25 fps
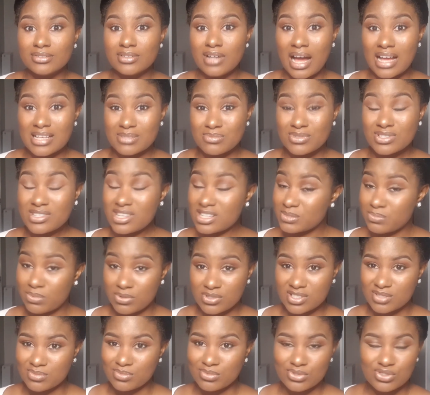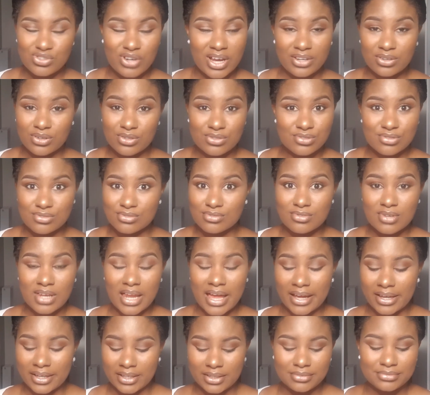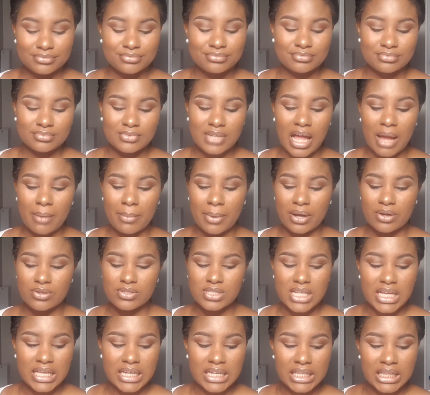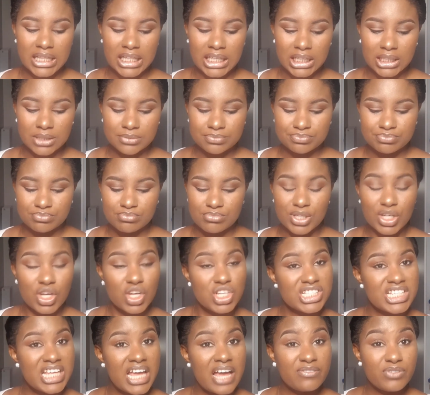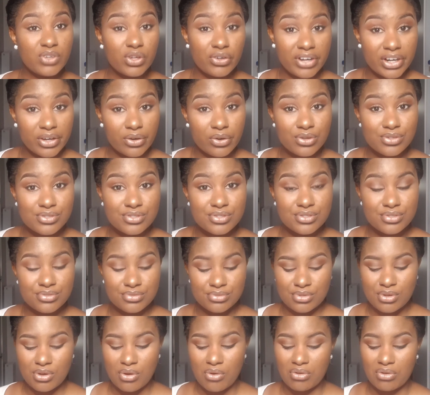as much as possible, try not to lie about anything because they have your records.